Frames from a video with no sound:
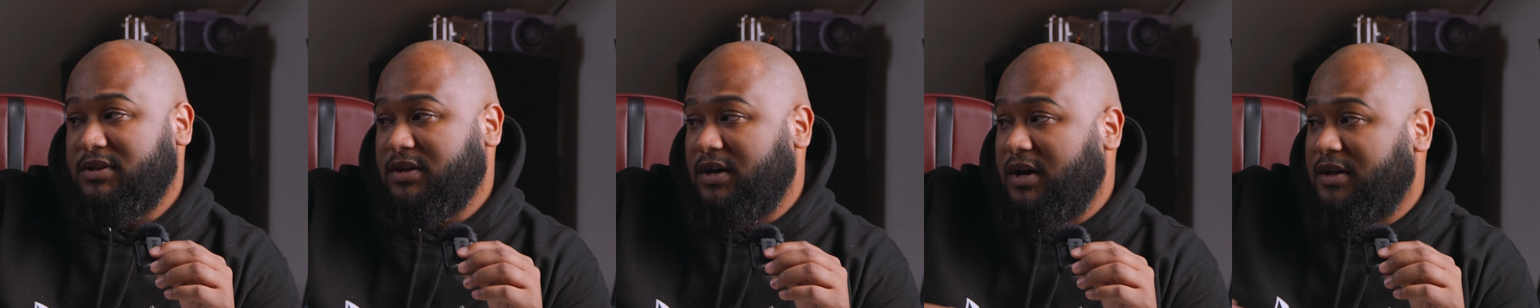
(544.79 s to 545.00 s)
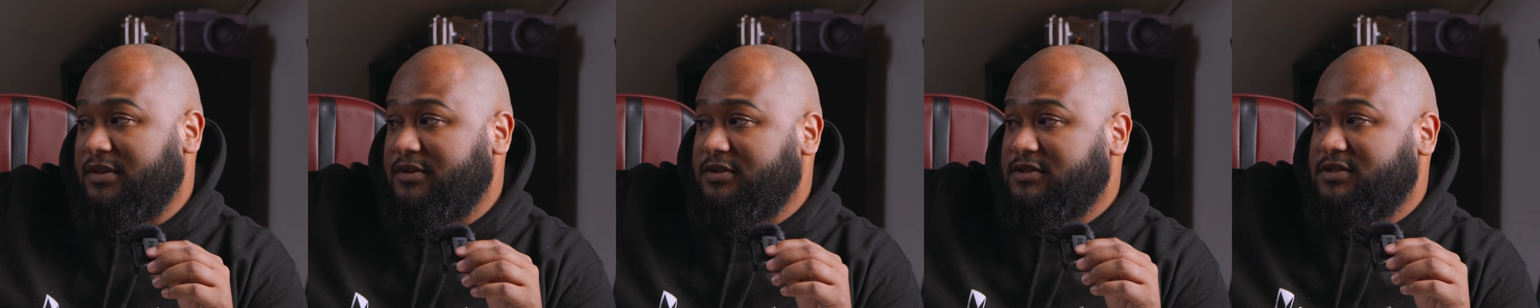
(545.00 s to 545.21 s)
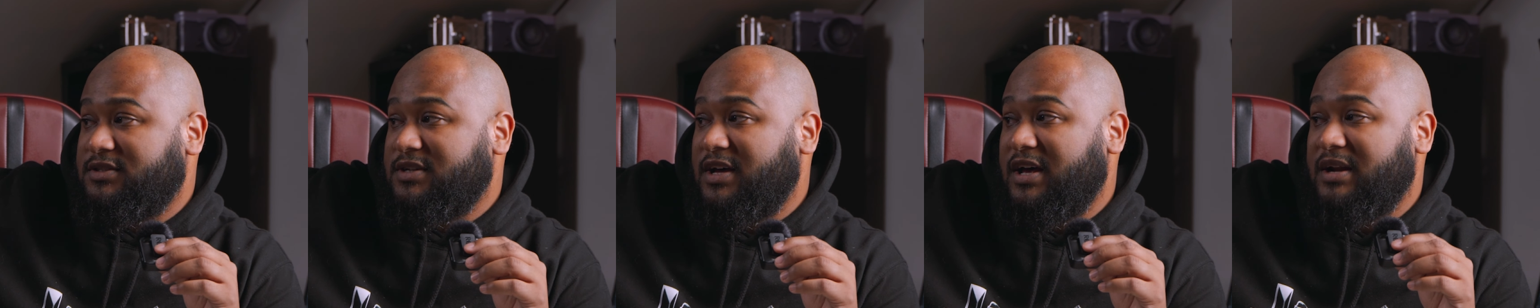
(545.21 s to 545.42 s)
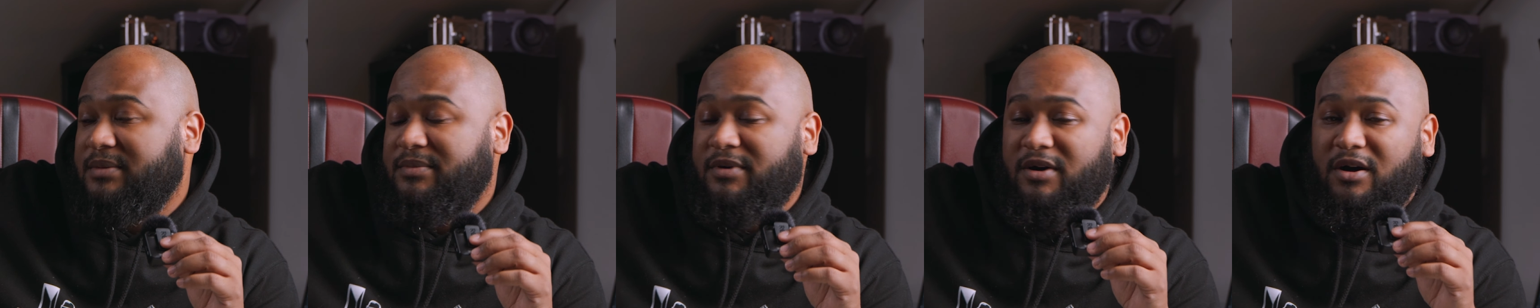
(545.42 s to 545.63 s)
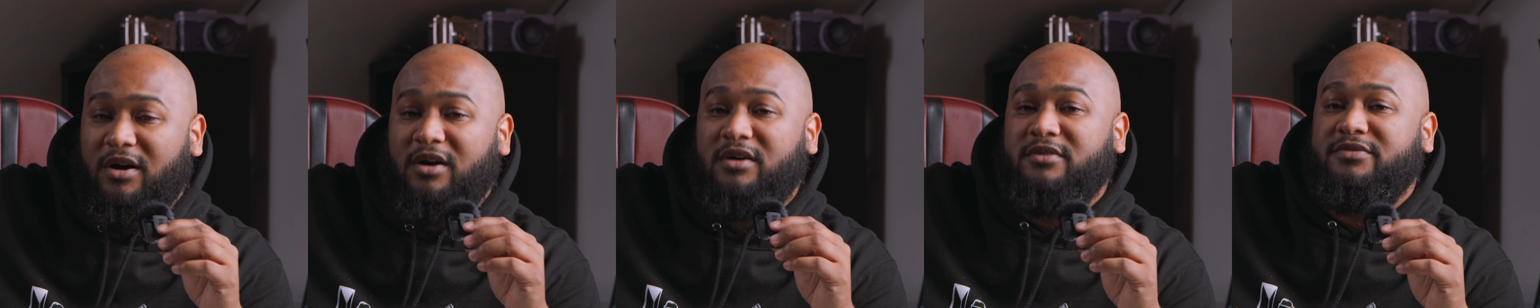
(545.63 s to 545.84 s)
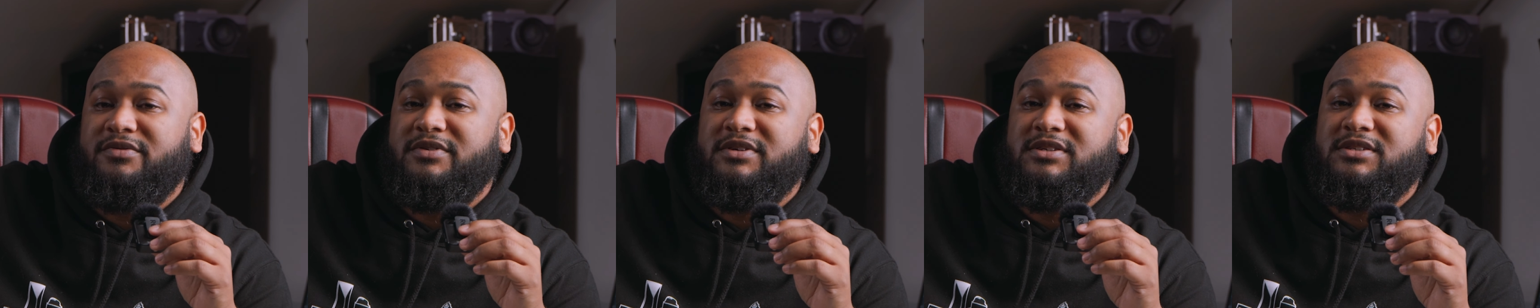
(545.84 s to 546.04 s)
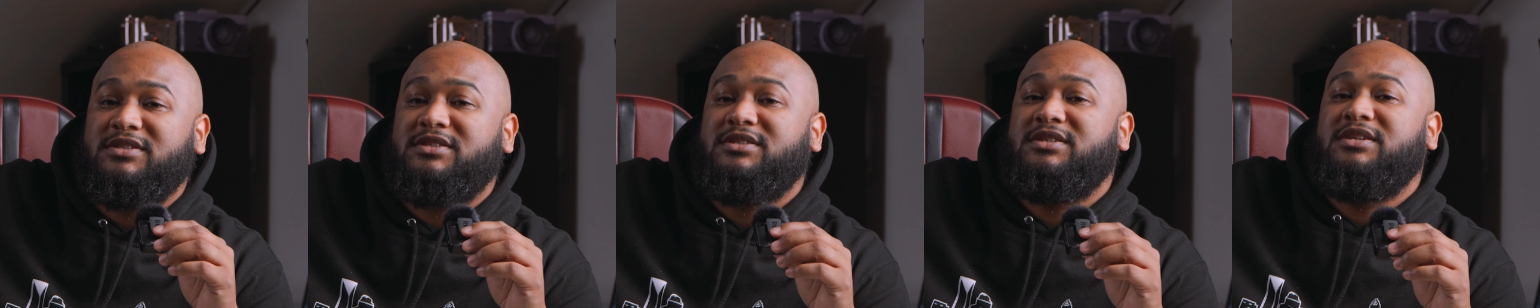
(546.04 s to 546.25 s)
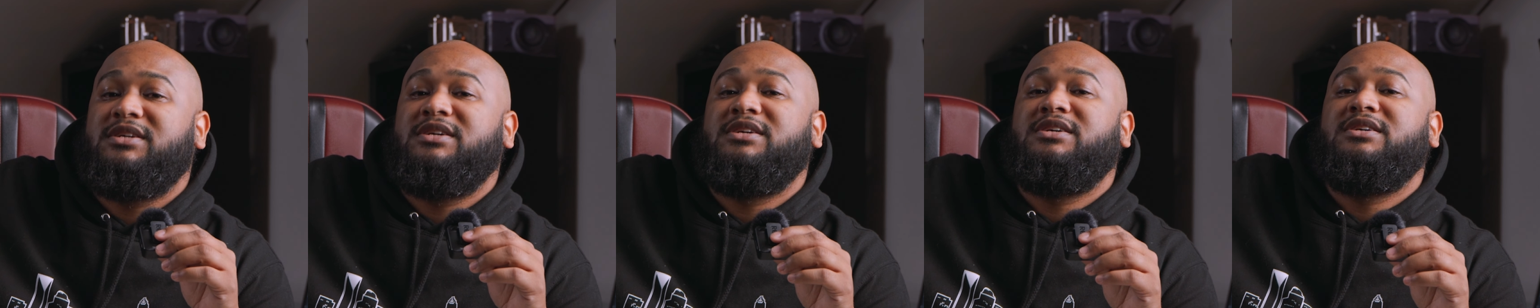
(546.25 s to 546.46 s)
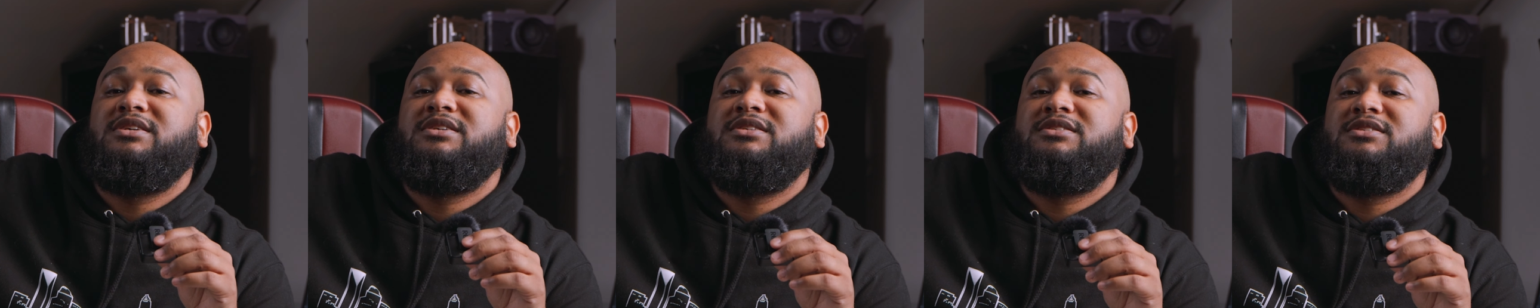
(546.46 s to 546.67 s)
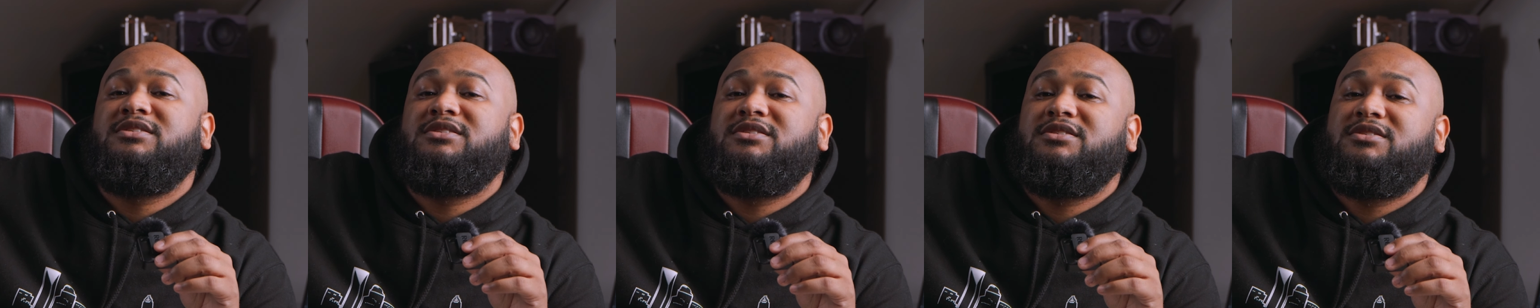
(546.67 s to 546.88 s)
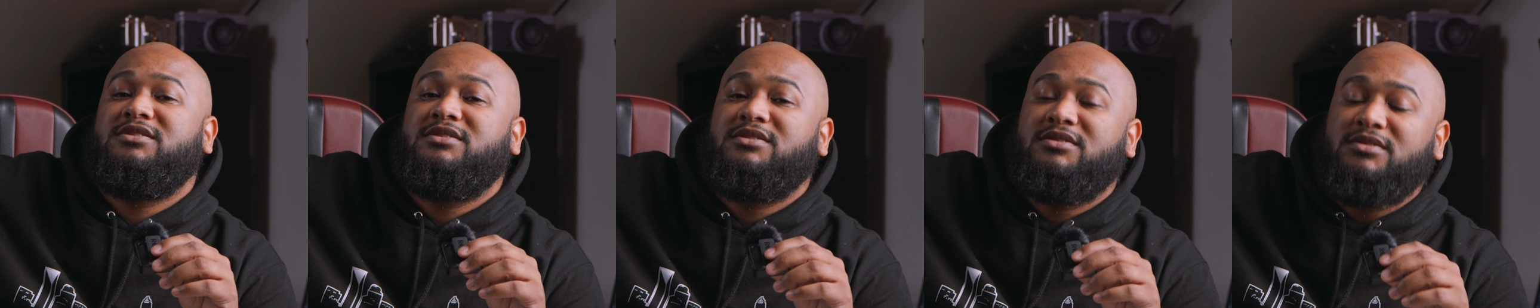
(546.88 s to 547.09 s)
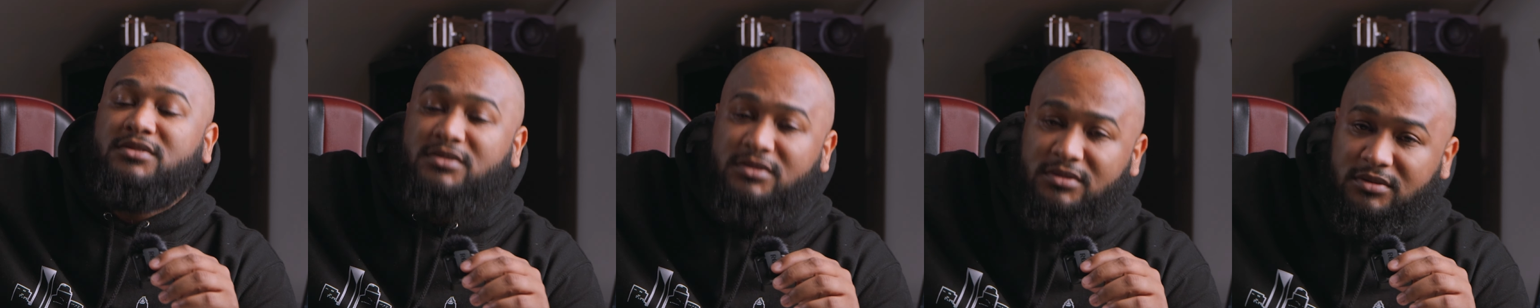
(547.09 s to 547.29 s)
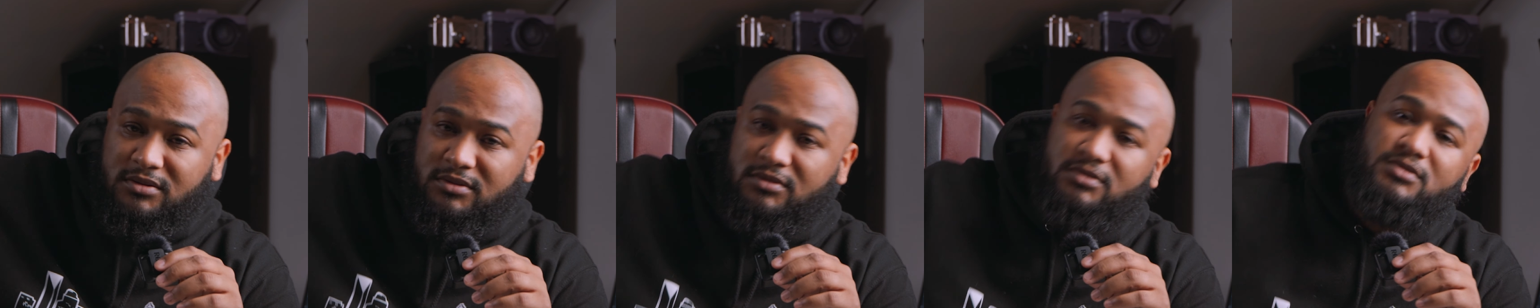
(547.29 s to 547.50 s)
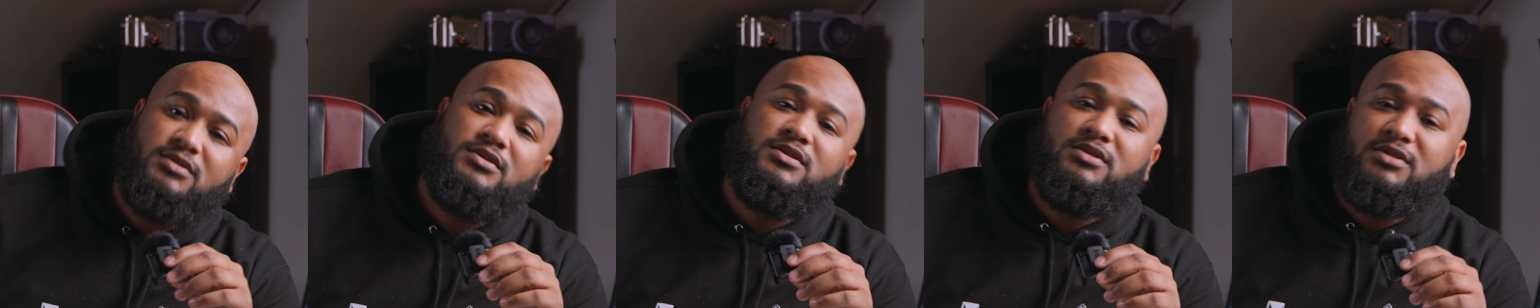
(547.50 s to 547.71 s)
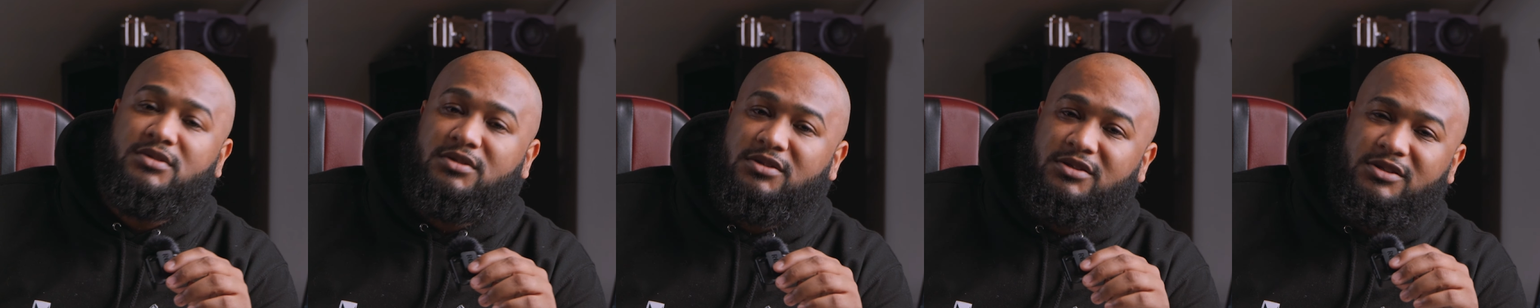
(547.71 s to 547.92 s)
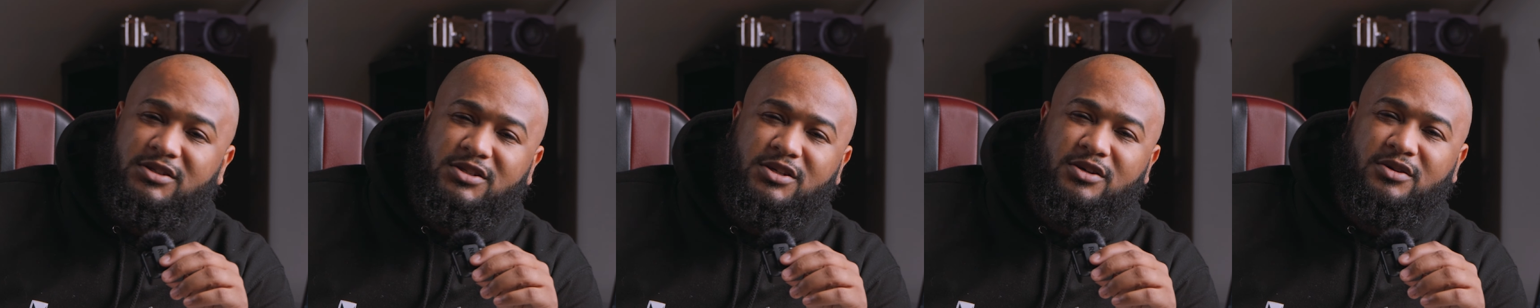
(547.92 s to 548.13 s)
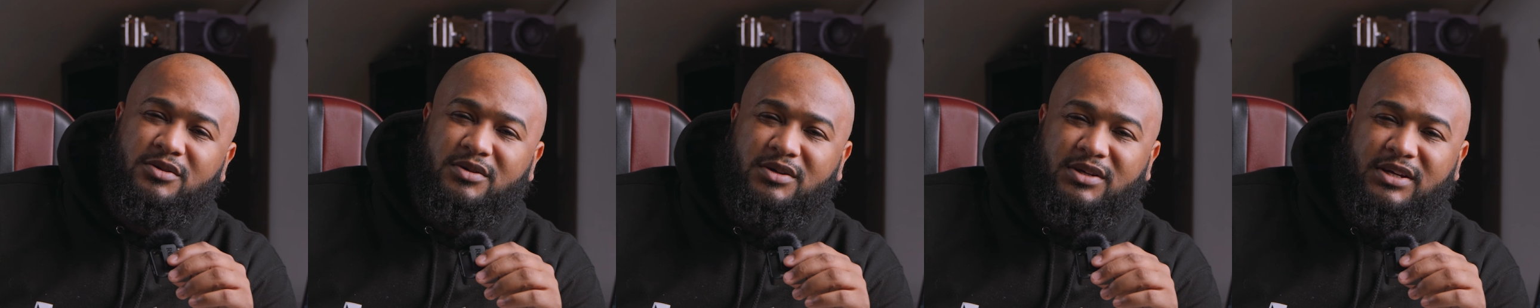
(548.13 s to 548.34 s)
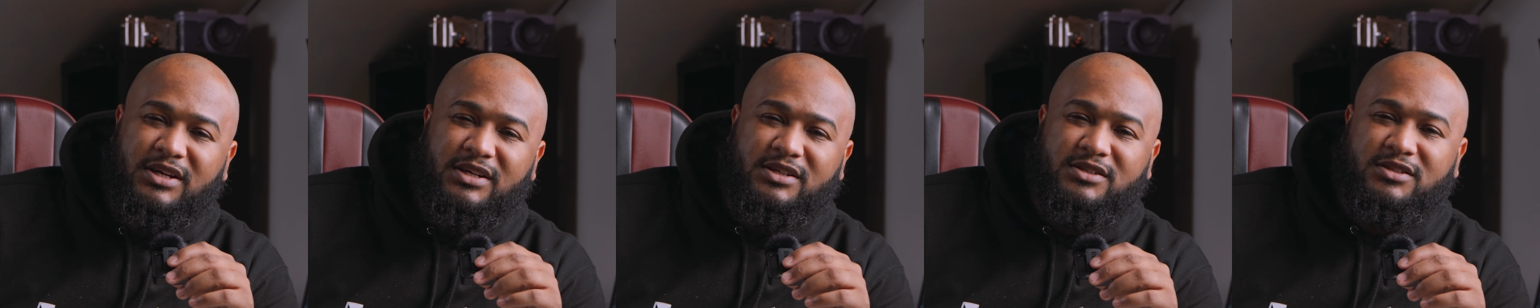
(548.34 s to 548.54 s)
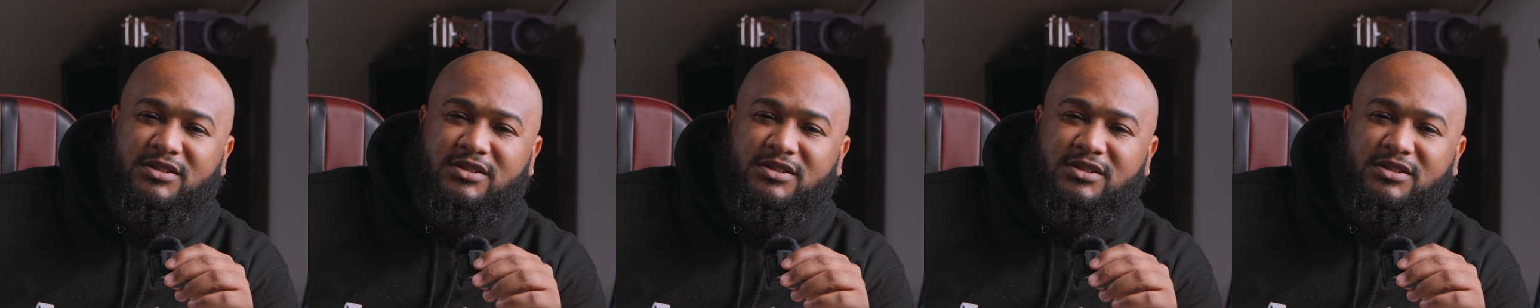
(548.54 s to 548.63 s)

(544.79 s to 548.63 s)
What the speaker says: the other side of my office is still getting